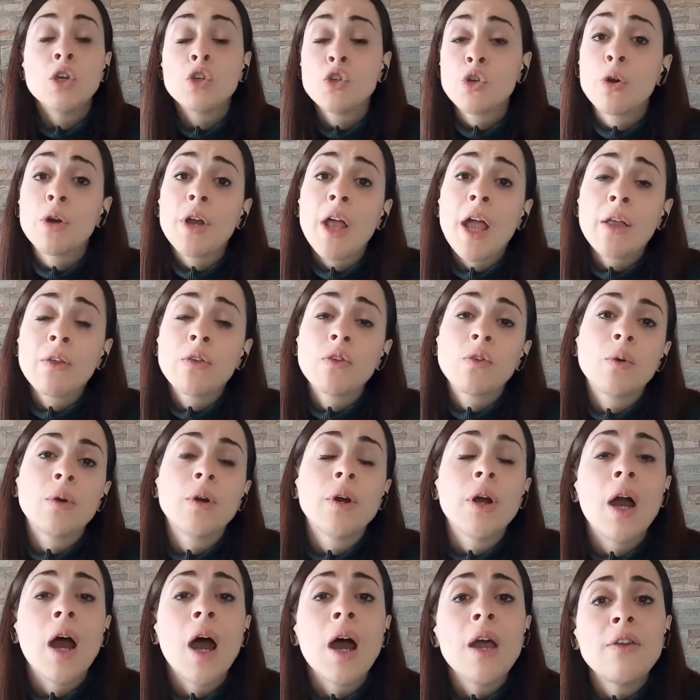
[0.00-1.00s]
Short
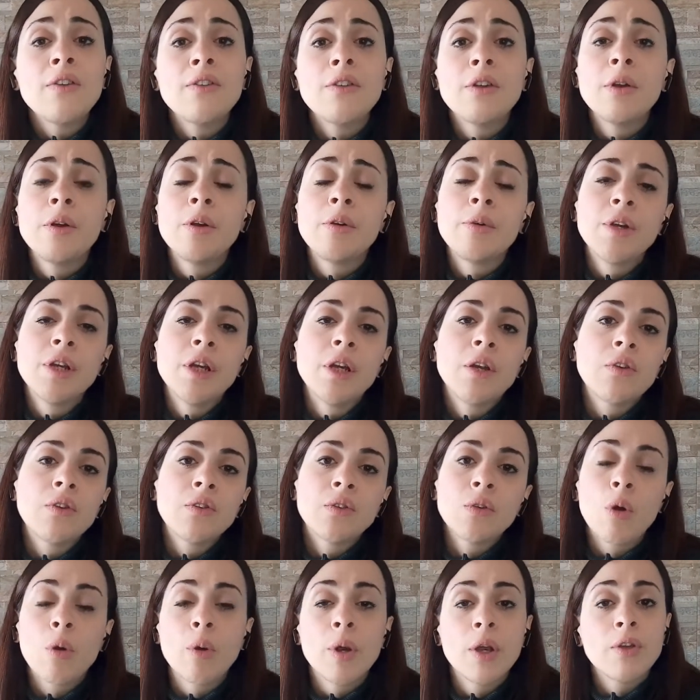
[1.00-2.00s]
answer, I started reading
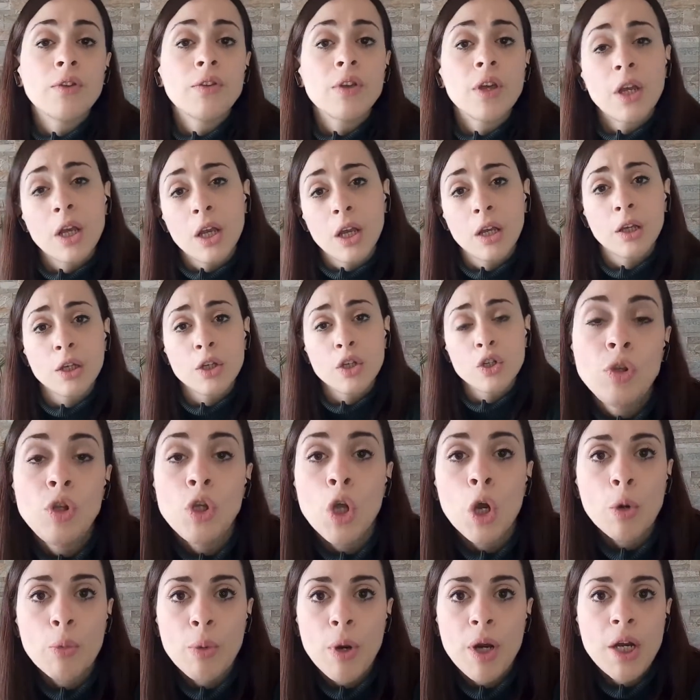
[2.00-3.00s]
stories in English.
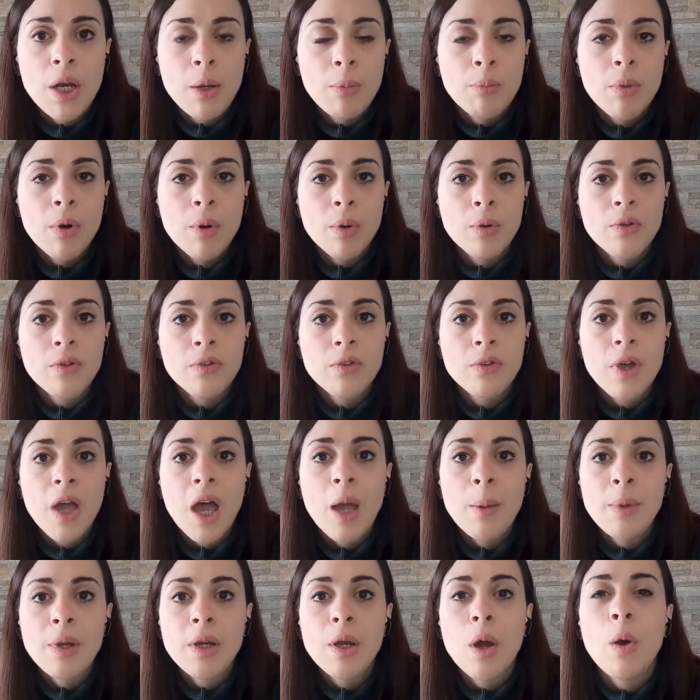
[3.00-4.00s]
Not graded books,
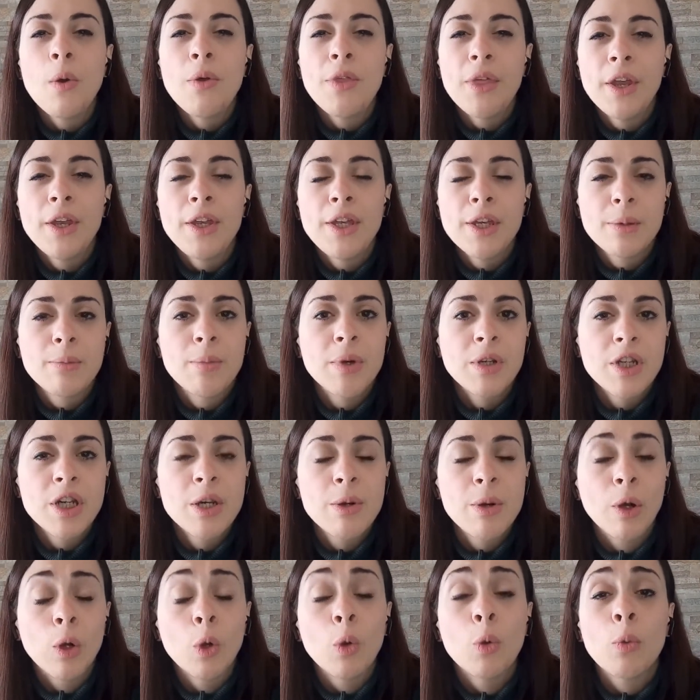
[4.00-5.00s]
I mean authentic
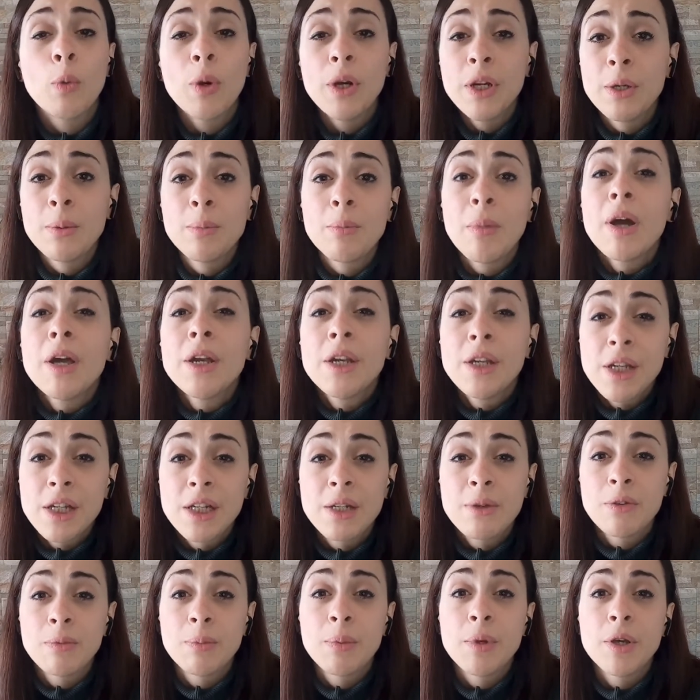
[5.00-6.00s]
material written by
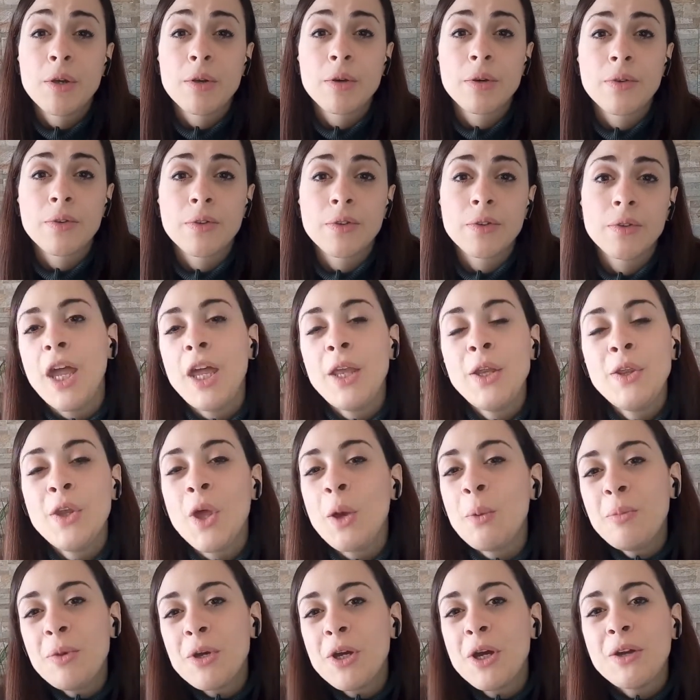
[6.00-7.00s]
native speakers. And
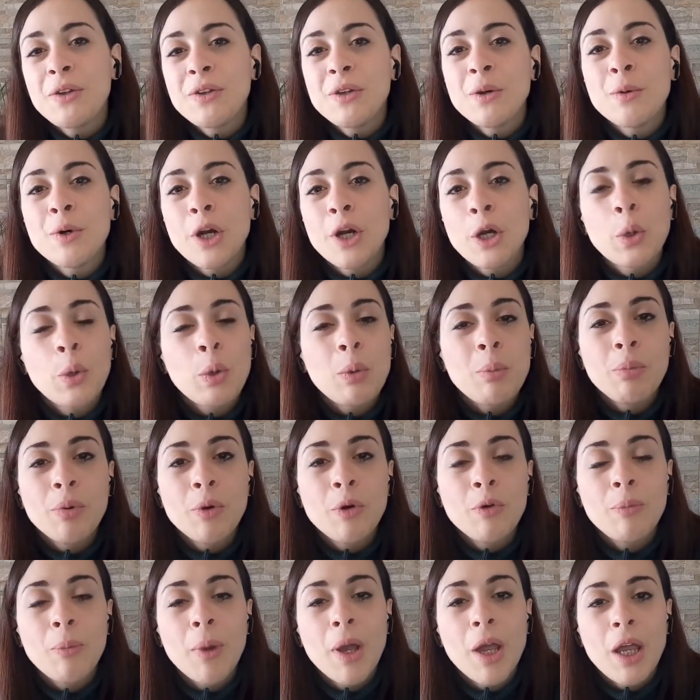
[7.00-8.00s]
not because I wanted to
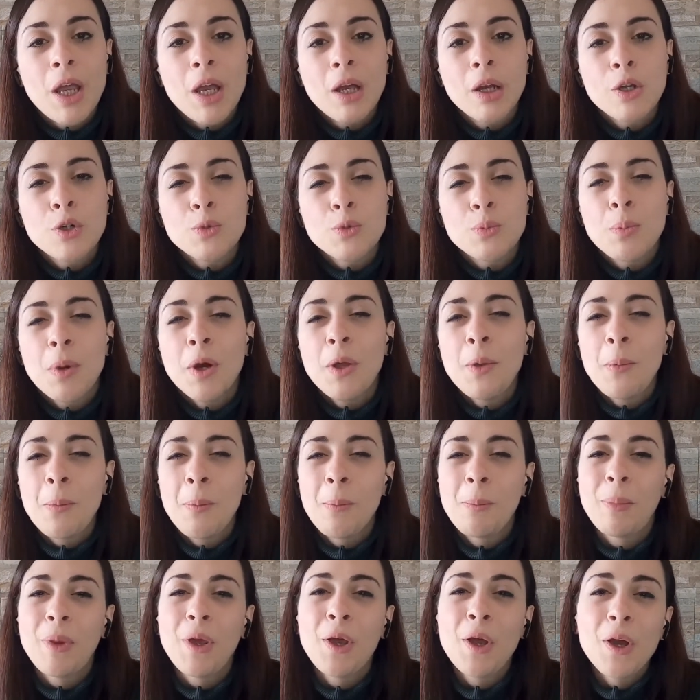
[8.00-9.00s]
improve my English, but
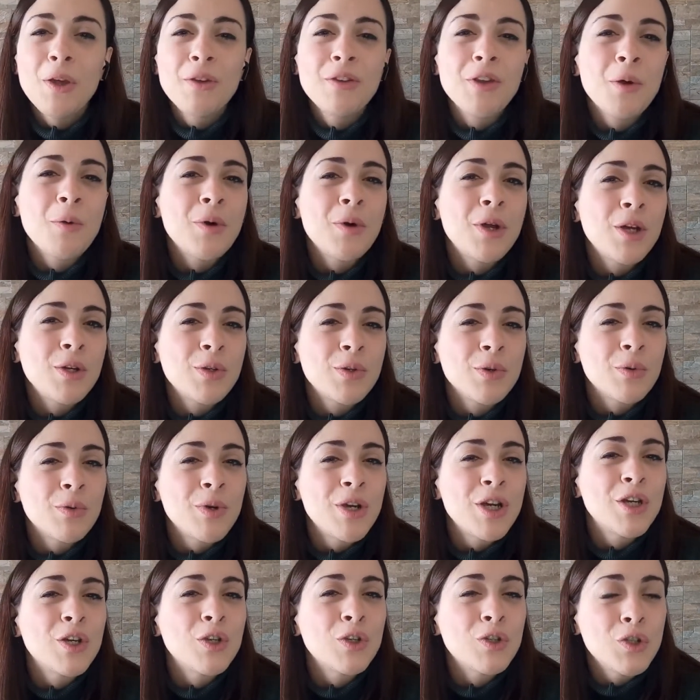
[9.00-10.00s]
because I wanted to
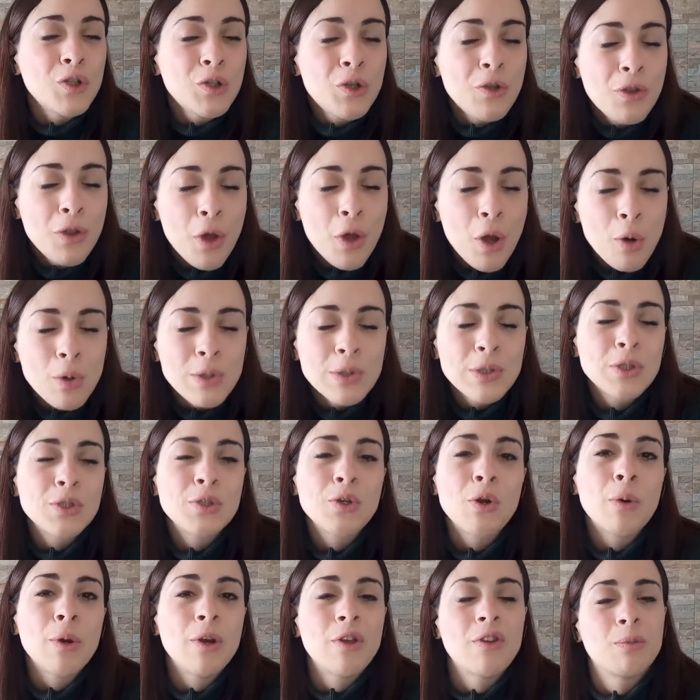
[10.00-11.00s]
read those
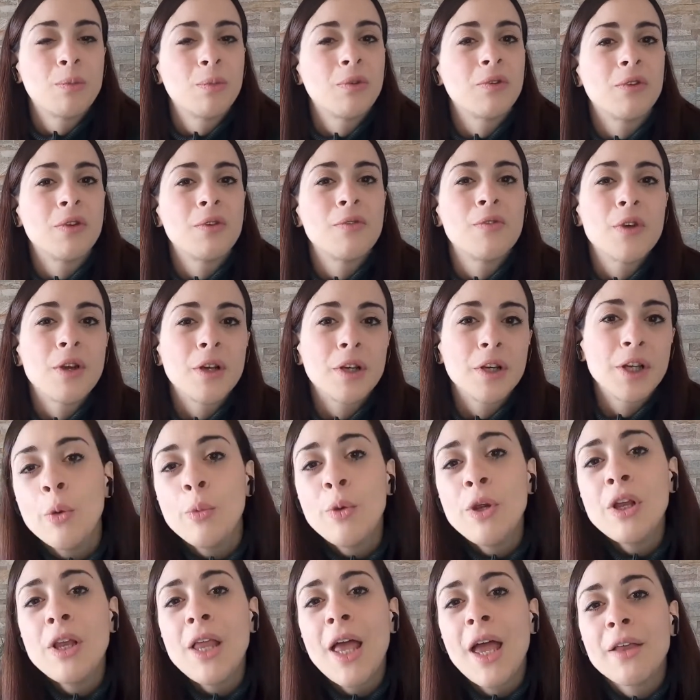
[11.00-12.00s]
stories specifically.
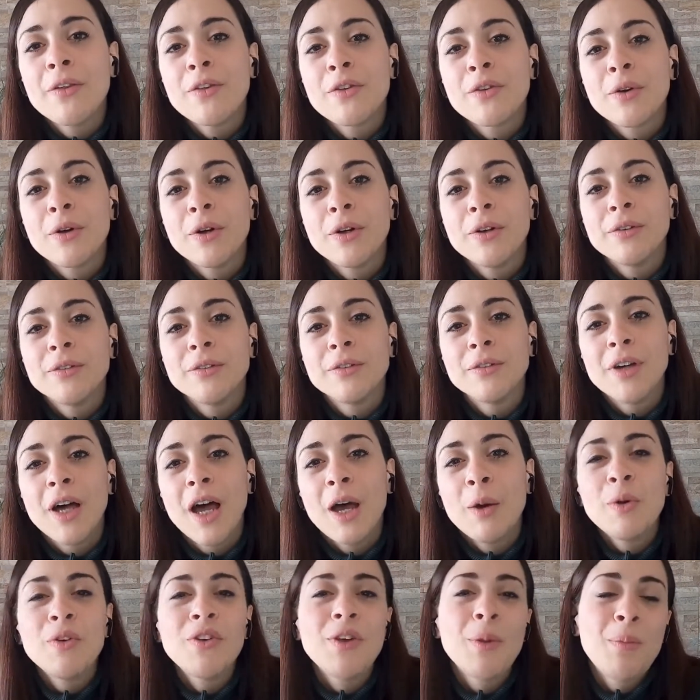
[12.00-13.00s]
Real answer,
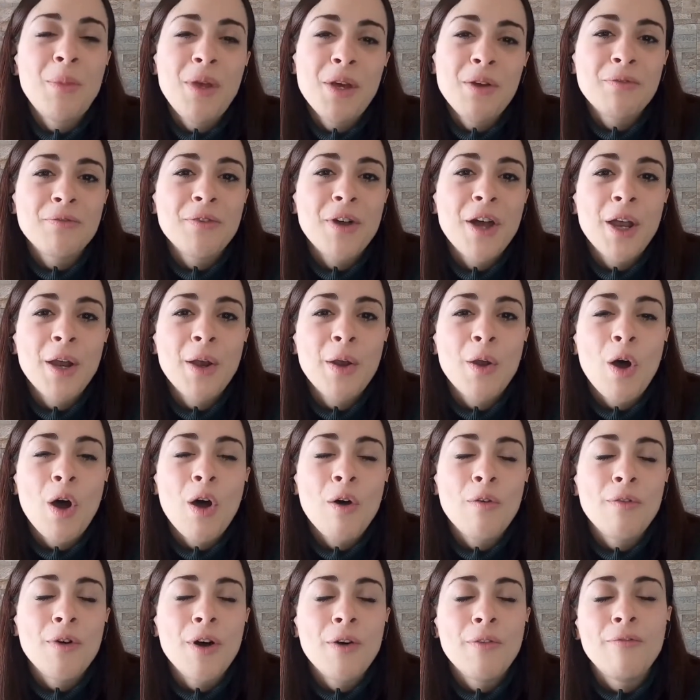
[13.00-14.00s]
I was a big fan
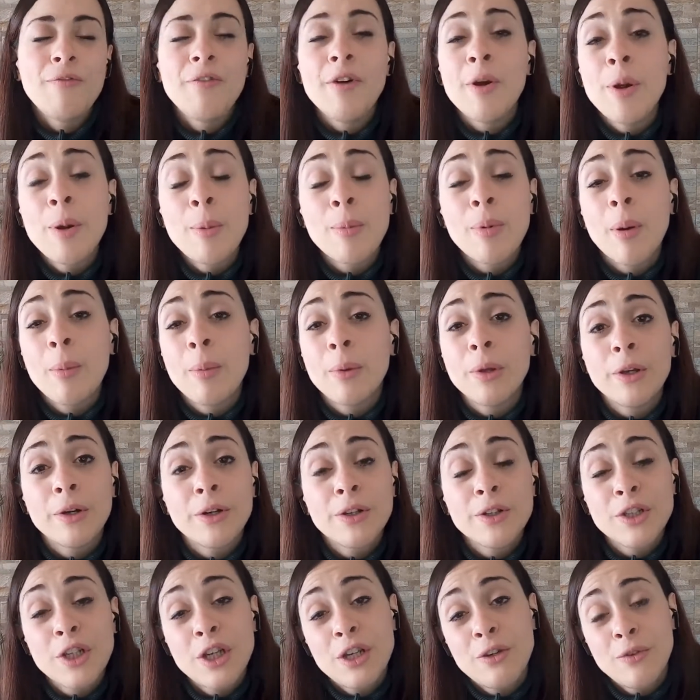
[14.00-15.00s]
of a very
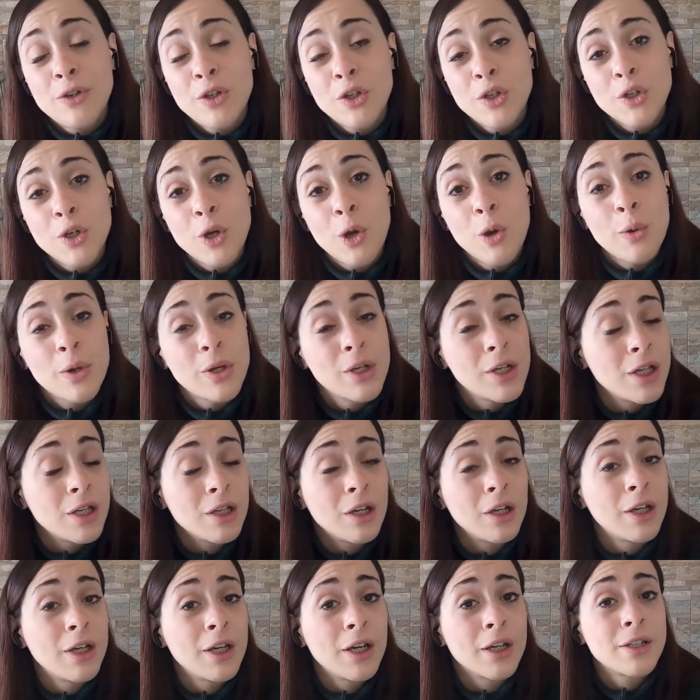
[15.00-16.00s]
popular TV show in
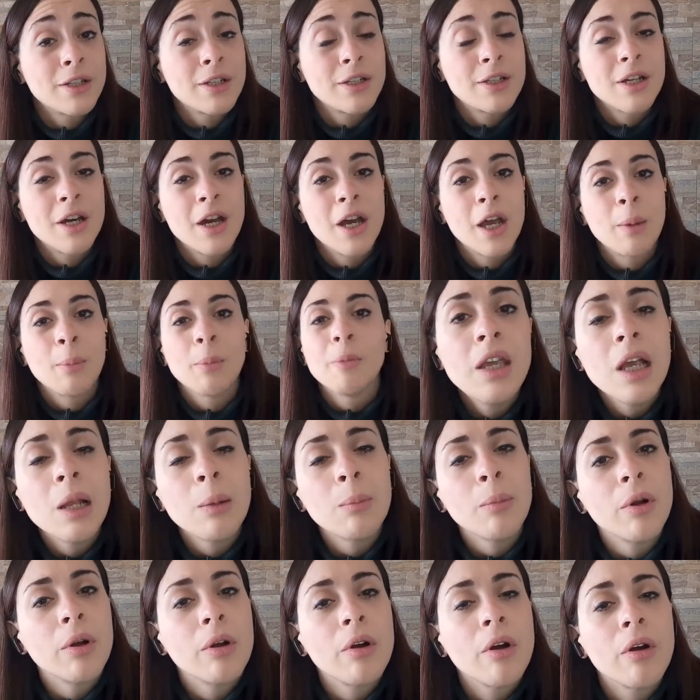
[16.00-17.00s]
Italy at the time,
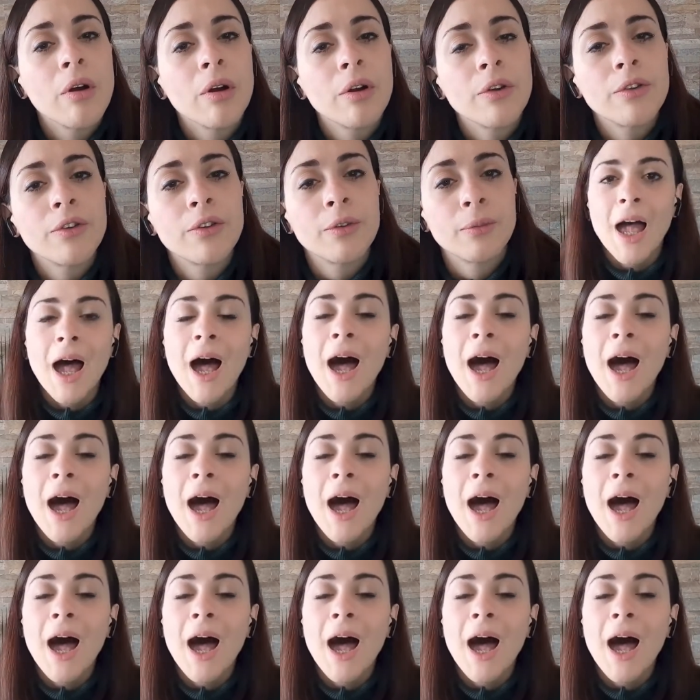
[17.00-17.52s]
Gilmore Girls.